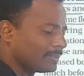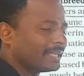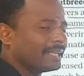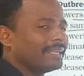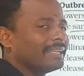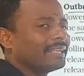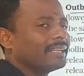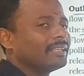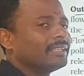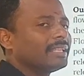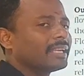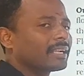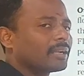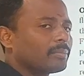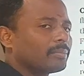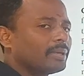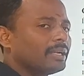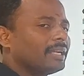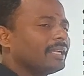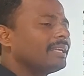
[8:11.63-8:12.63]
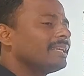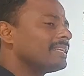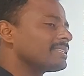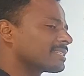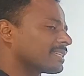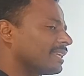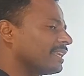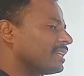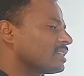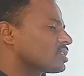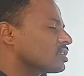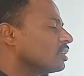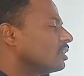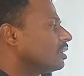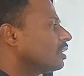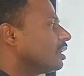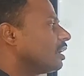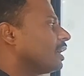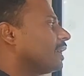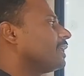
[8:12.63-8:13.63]
will be they completely discourage
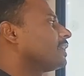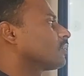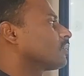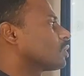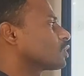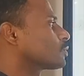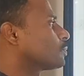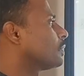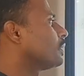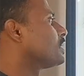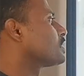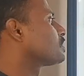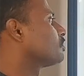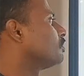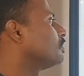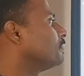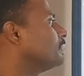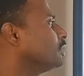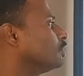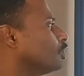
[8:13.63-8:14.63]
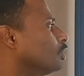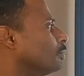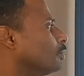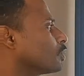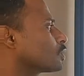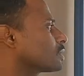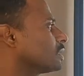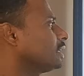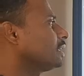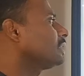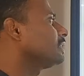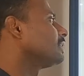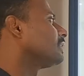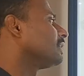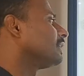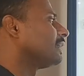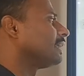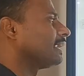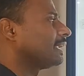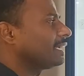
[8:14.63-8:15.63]
and cross-pollination will be to mostly
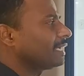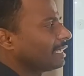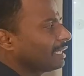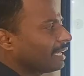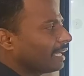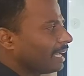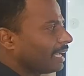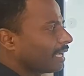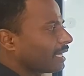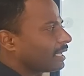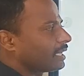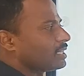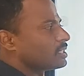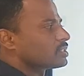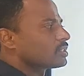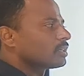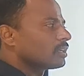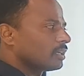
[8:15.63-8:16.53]
encourage.